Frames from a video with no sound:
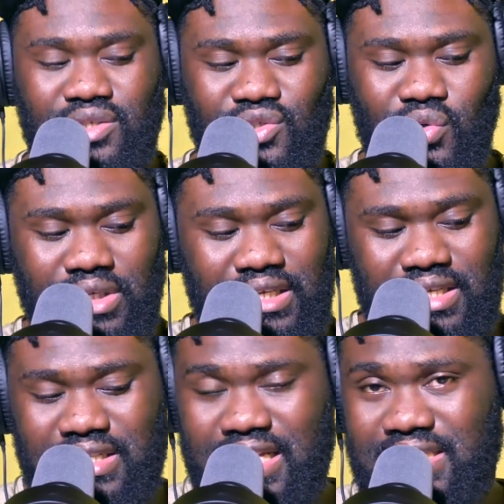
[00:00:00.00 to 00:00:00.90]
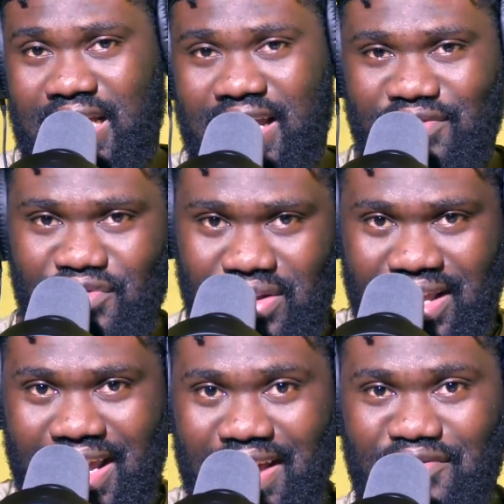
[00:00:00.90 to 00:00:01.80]
So this is assigned for
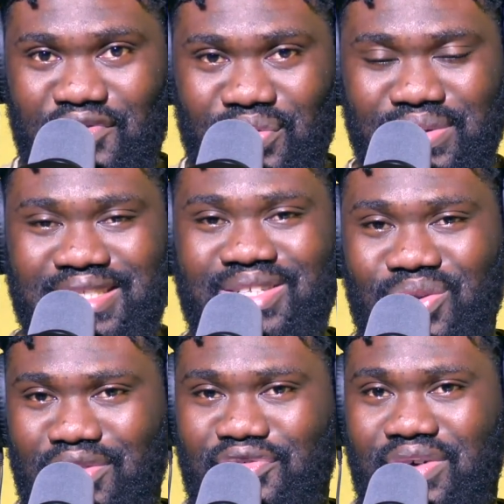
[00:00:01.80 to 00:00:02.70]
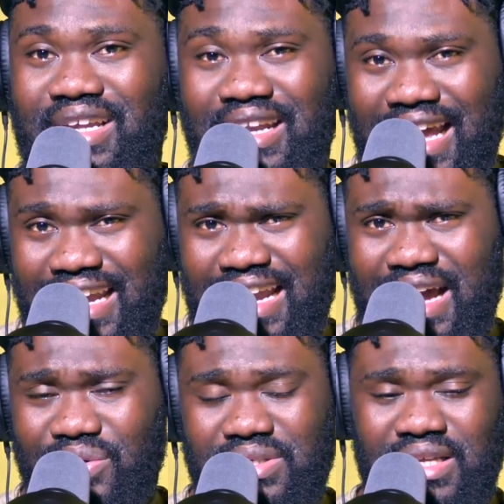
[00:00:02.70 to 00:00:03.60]
the headphones, not for the line
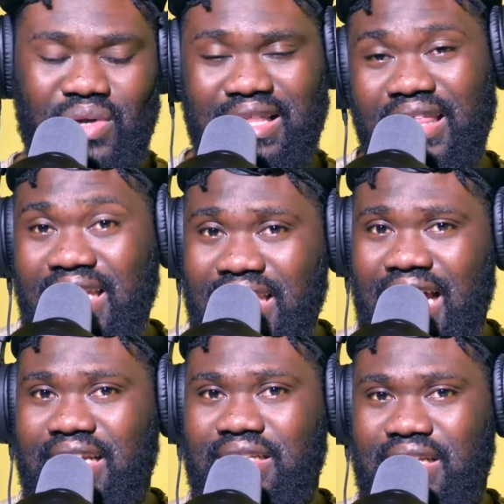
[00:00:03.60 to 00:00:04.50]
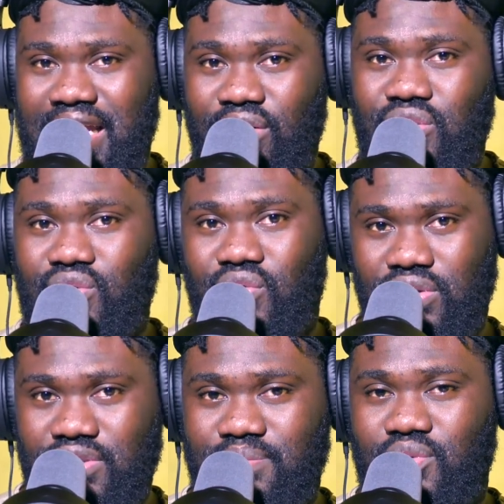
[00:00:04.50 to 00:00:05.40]
out. So I think that can also
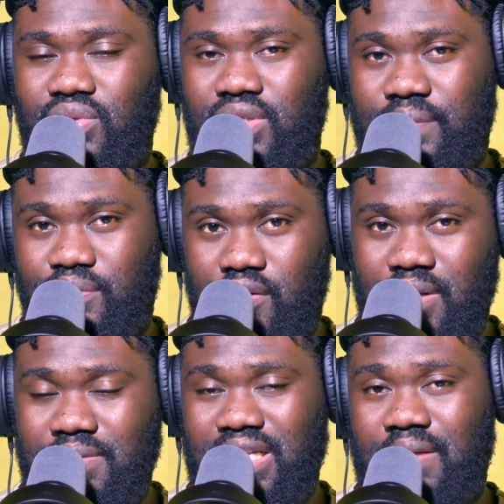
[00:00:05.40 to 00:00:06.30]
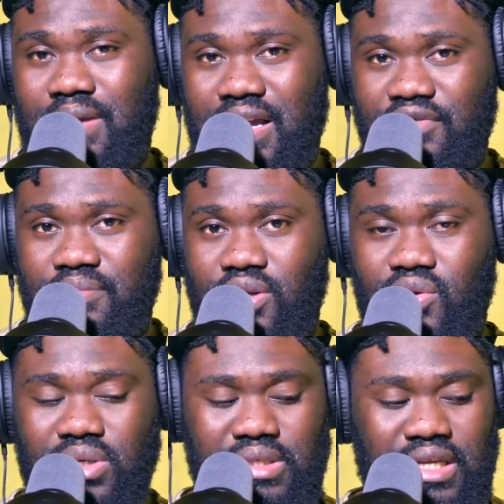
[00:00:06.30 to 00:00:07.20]
contribute to the problems that I'm having,
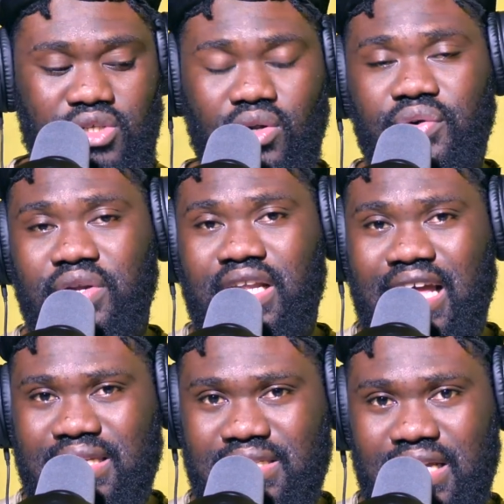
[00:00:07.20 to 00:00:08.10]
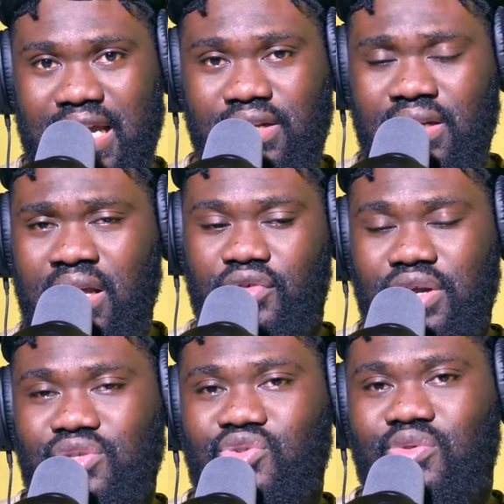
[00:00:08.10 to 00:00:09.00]
because it's not really assigned
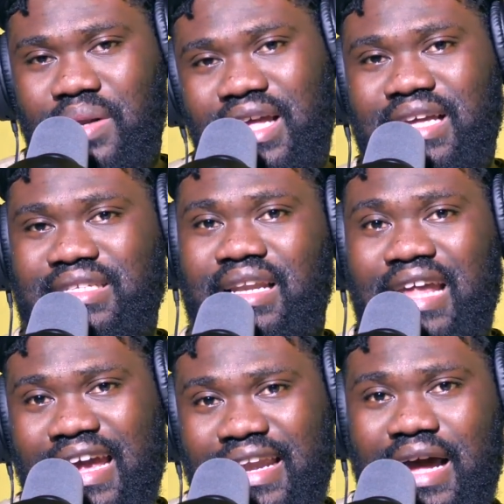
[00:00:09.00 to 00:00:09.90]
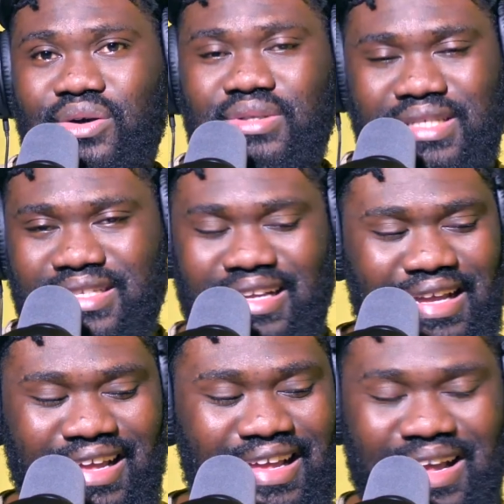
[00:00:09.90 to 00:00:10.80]
for it to play as a line out
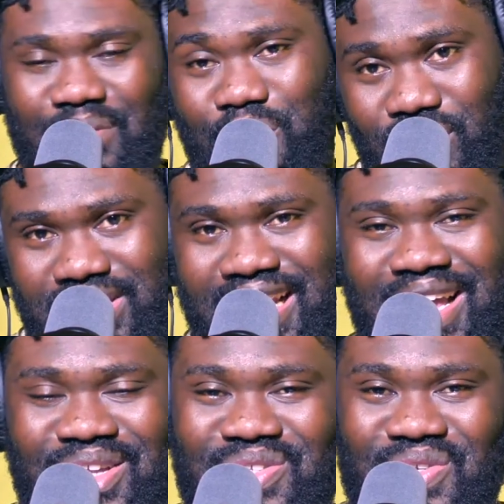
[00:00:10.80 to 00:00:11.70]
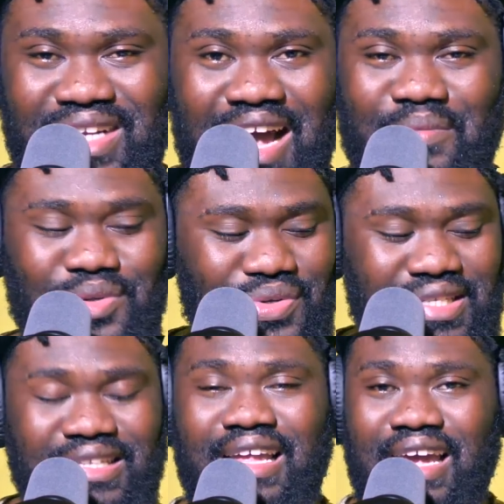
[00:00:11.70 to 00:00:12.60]
a port. So now I'm
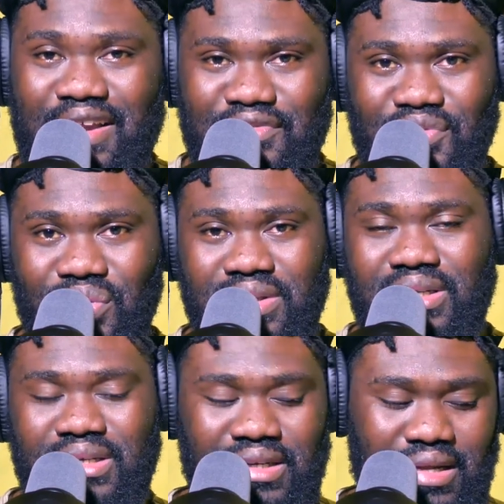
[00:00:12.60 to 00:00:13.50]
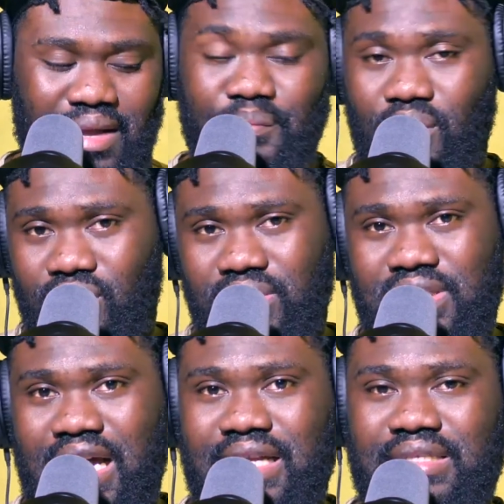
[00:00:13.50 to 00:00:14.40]
using the headphone
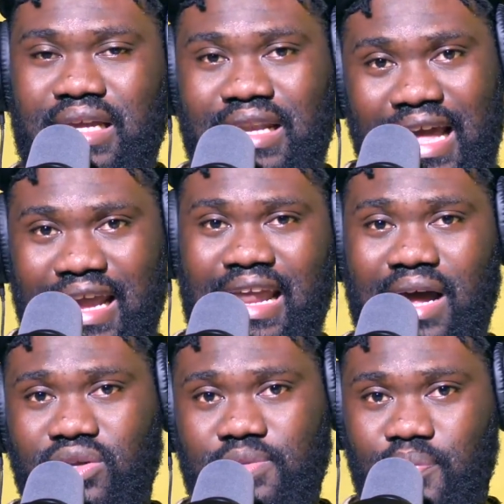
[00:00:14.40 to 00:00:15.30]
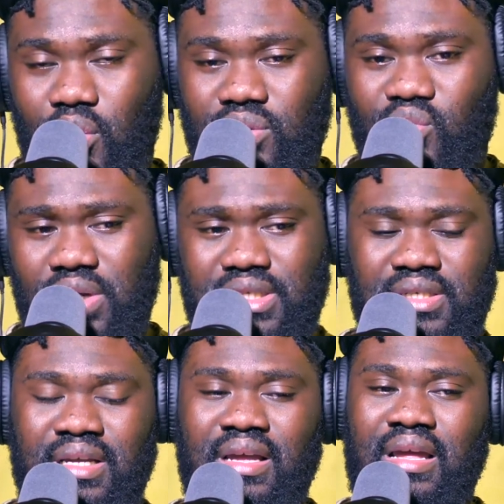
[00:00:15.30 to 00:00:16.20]
port as a line out port,
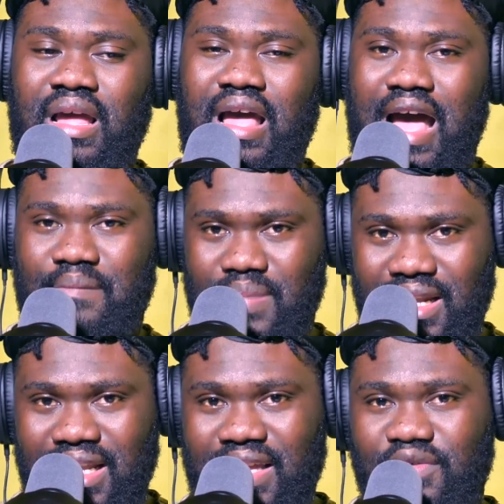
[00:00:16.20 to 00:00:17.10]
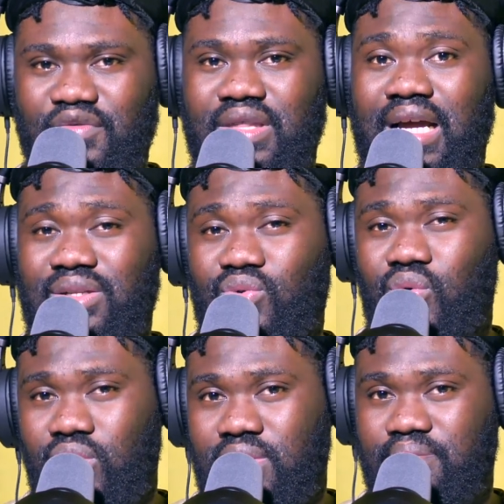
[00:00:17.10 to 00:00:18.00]
which I believe that
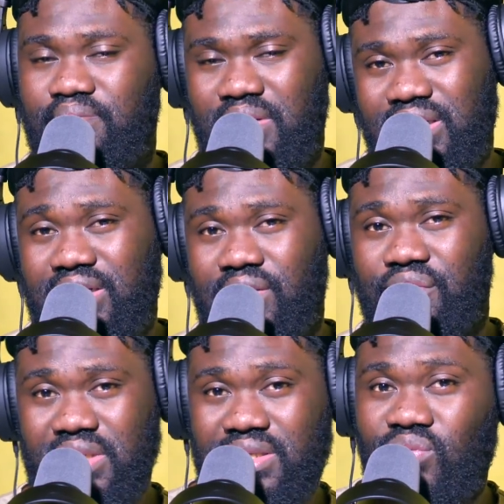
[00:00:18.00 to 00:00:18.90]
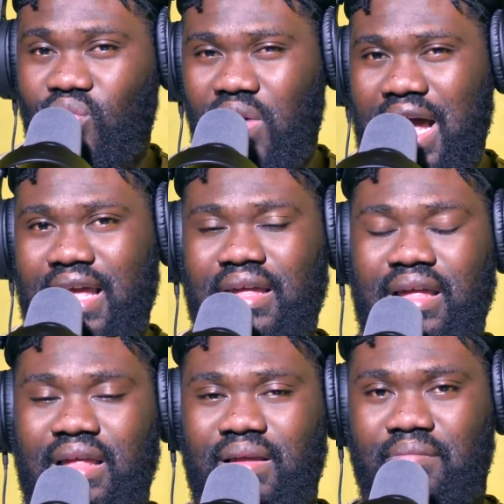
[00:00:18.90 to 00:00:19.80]
could be the reason
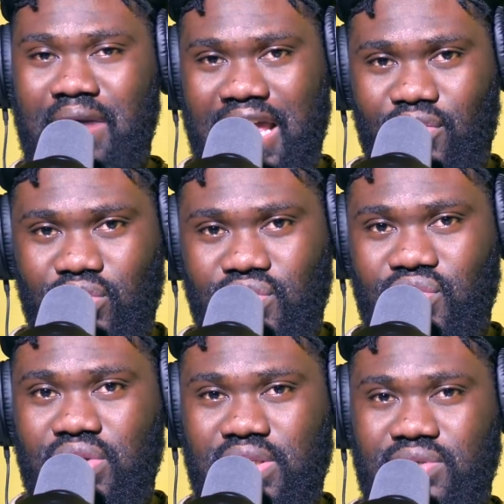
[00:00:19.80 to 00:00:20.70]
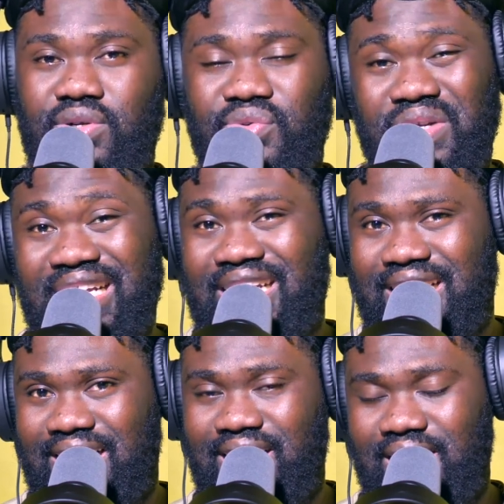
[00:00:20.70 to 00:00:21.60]
why my audio is not really
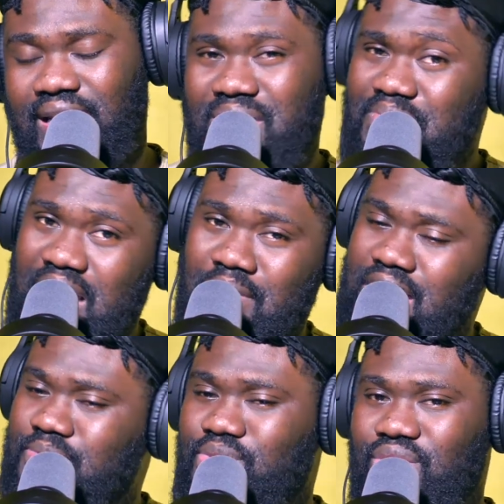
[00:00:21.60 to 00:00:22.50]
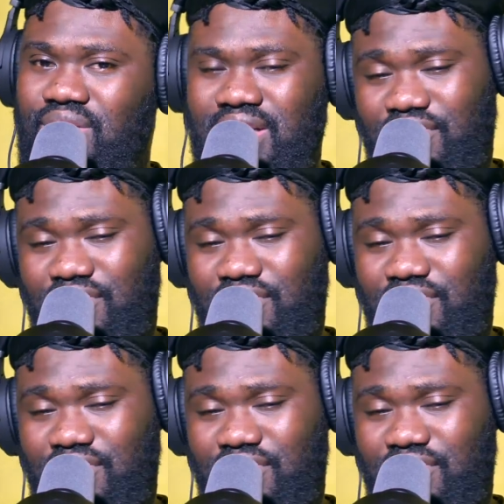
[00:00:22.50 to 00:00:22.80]
clean. Maybe I might be wrong.